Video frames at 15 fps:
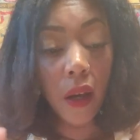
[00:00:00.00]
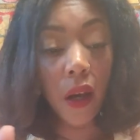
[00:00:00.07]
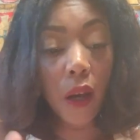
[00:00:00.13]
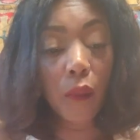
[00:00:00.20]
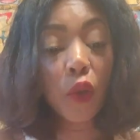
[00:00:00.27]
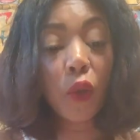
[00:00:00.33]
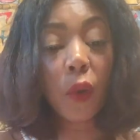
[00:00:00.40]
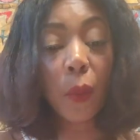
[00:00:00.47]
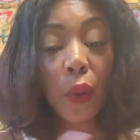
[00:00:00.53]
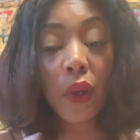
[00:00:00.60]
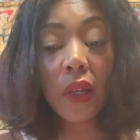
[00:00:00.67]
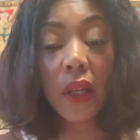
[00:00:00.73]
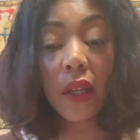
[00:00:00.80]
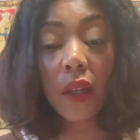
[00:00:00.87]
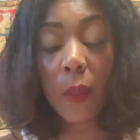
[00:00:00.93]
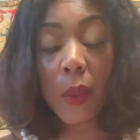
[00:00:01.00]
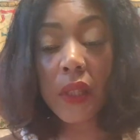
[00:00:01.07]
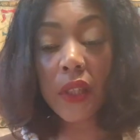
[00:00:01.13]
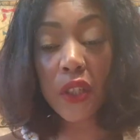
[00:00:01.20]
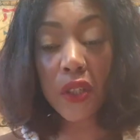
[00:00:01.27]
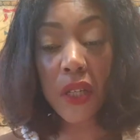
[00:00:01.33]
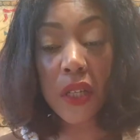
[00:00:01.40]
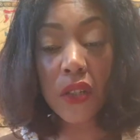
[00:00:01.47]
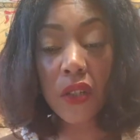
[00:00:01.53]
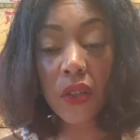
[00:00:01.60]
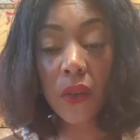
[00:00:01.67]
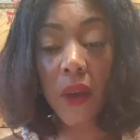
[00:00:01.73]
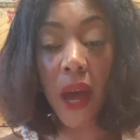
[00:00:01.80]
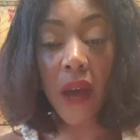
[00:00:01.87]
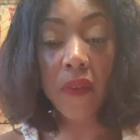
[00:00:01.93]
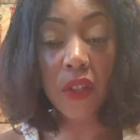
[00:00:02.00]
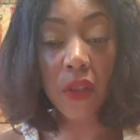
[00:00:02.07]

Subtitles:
You were put in a position to have